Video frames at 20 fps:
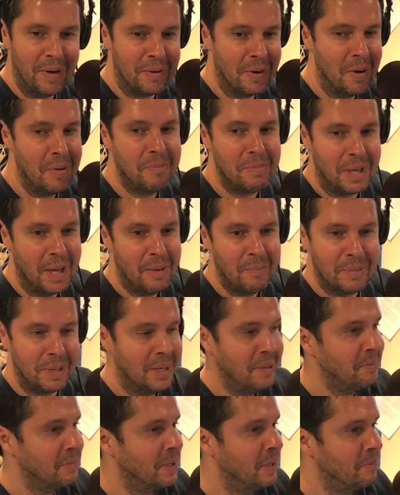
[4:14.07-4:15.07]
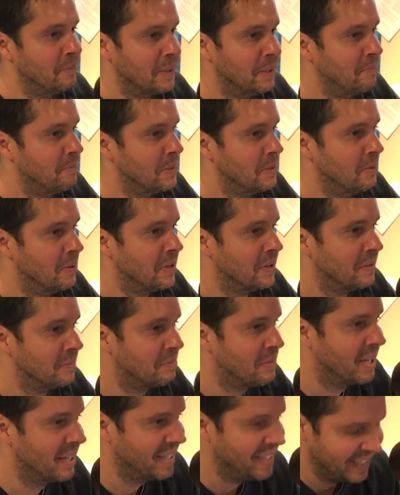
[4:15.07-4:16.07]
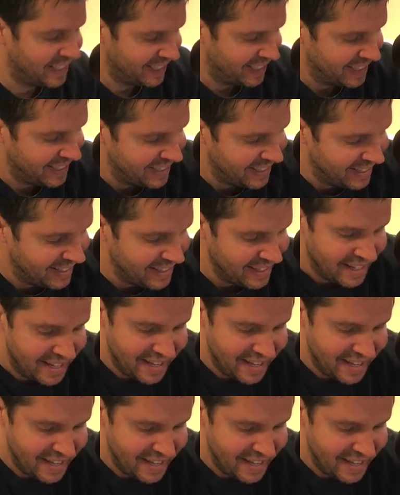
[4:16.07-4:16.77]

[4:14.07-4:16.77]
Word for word: Nope. Yeah. Cool. Yeah, yep, All right. You are. US 99.